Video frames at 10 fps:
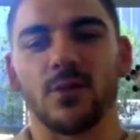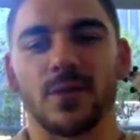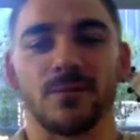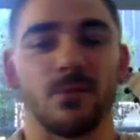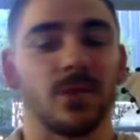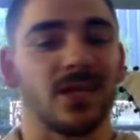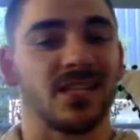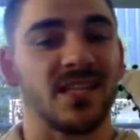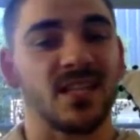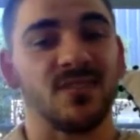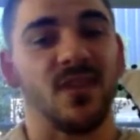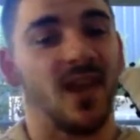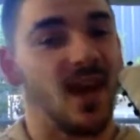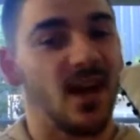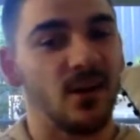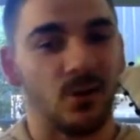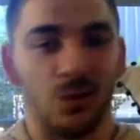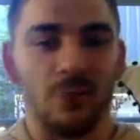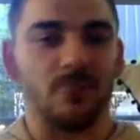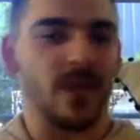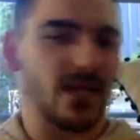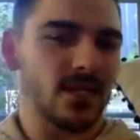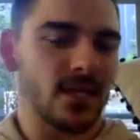and it's probably going to satisfy hunger a lot better.